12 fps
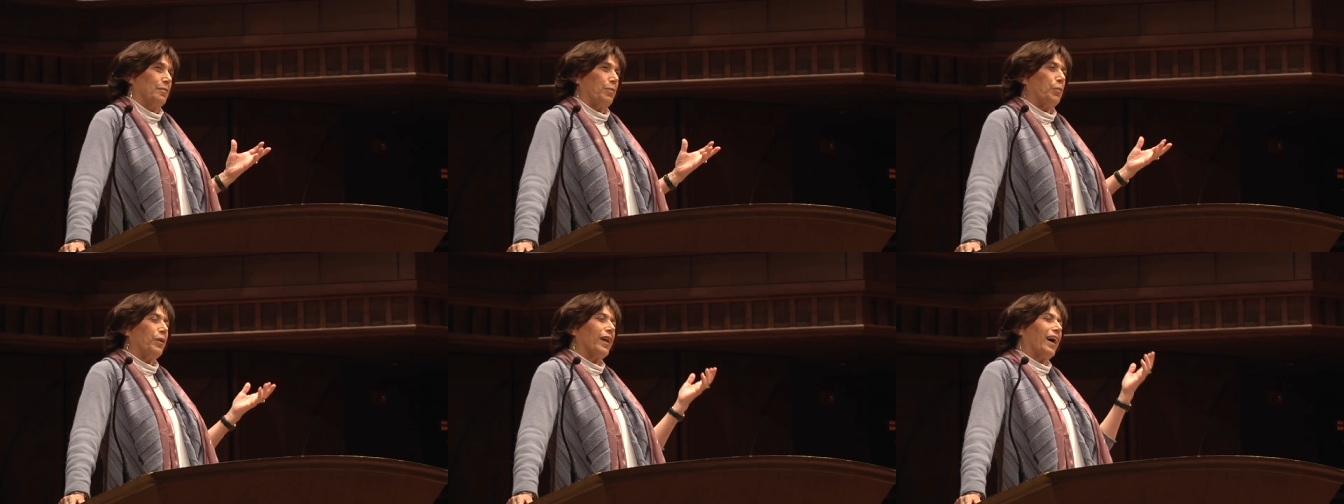
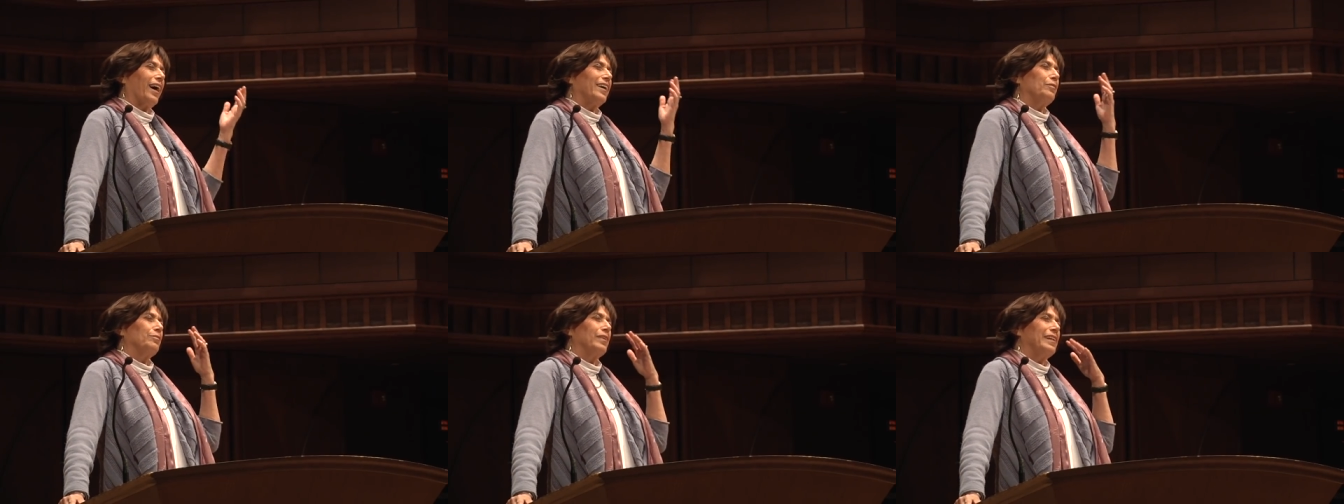But when I
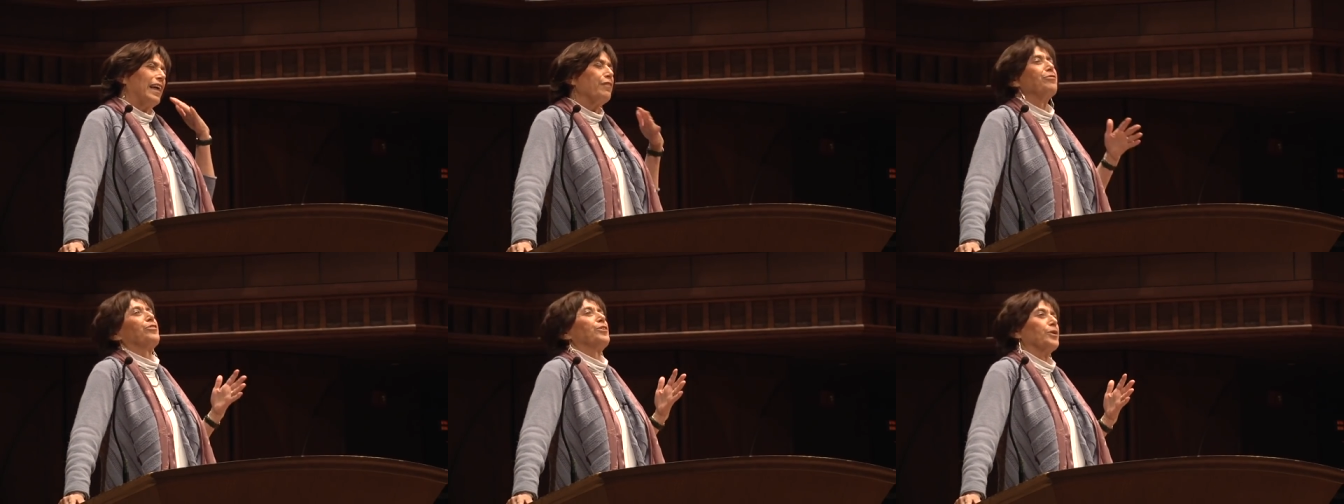
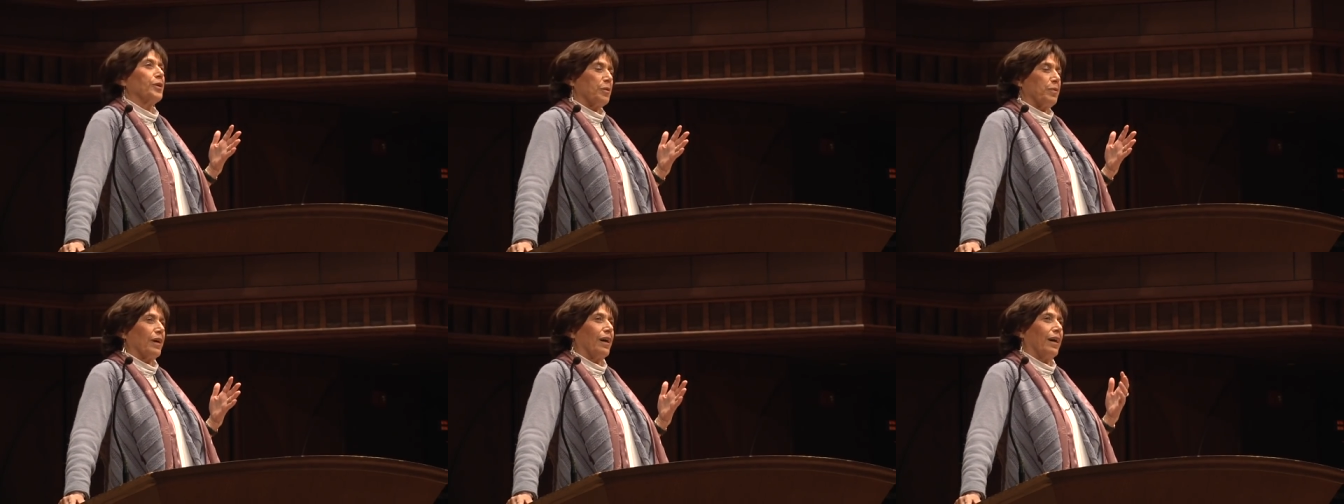left theory
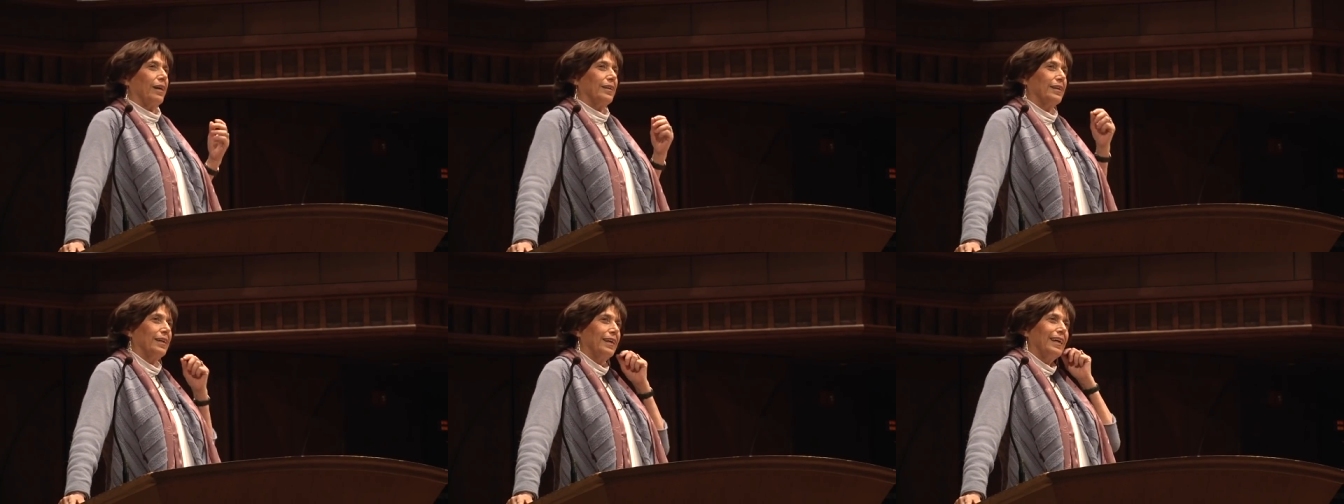behind
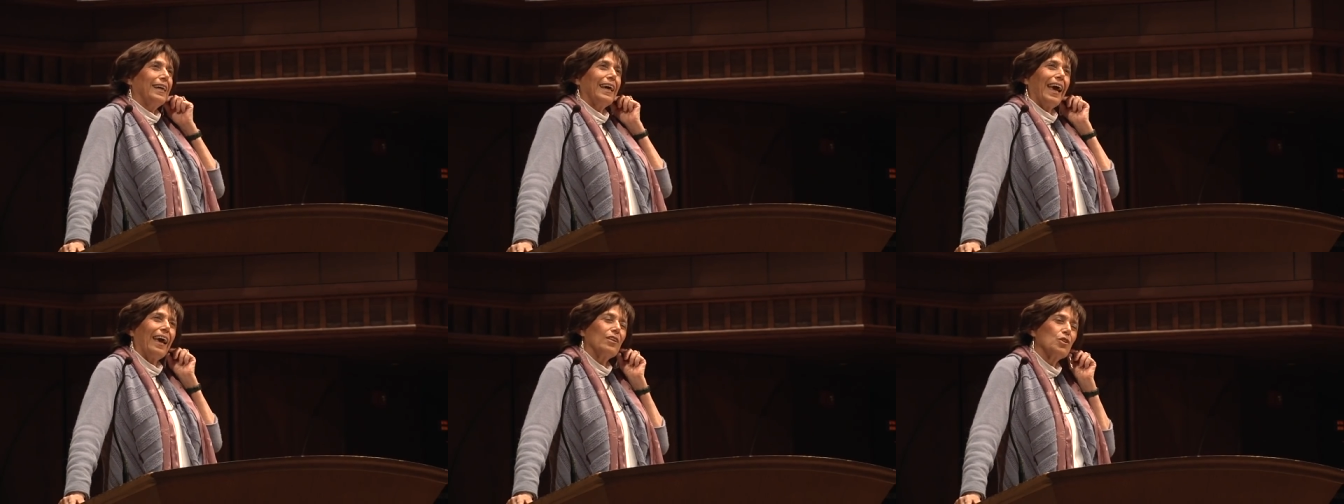
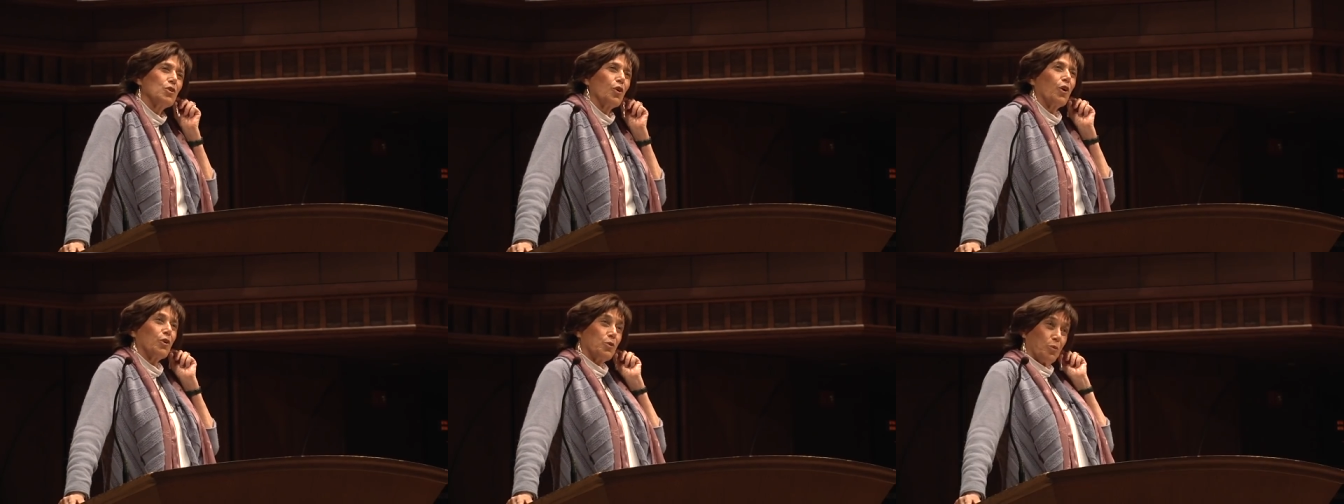and
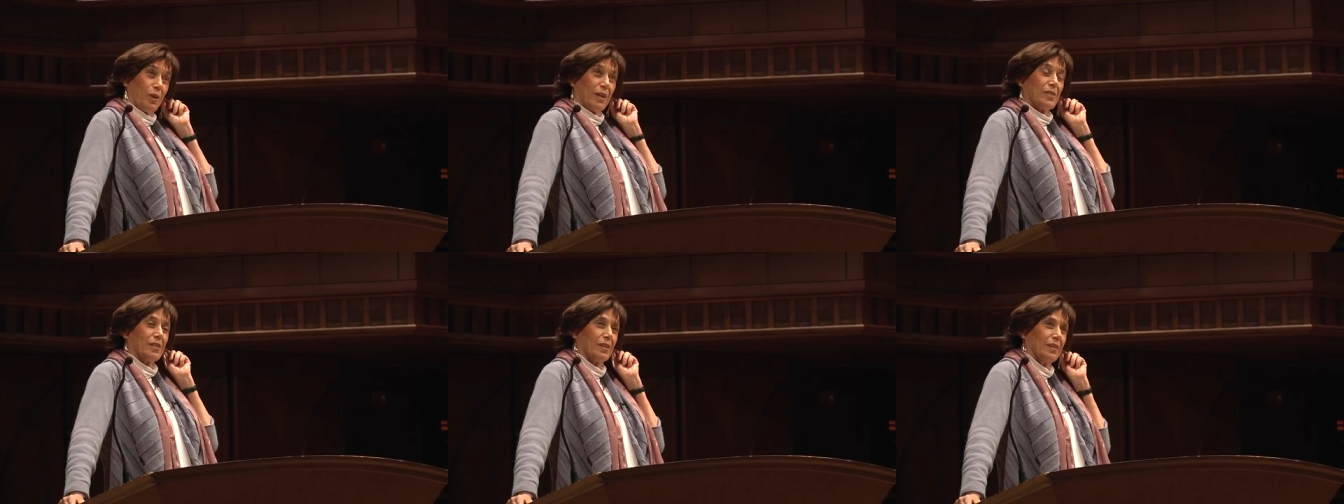started to
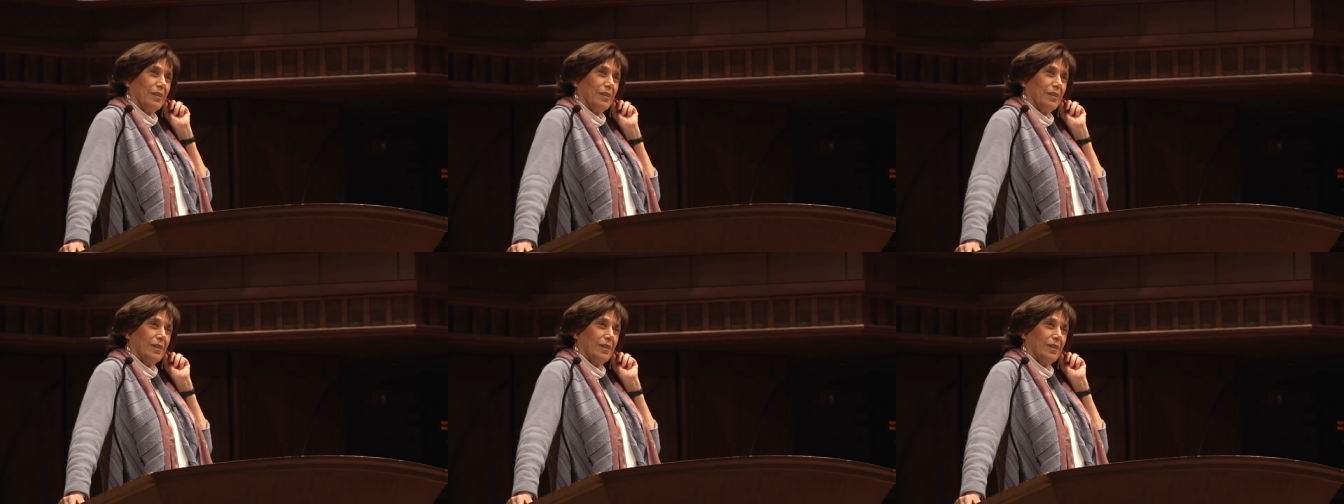listen,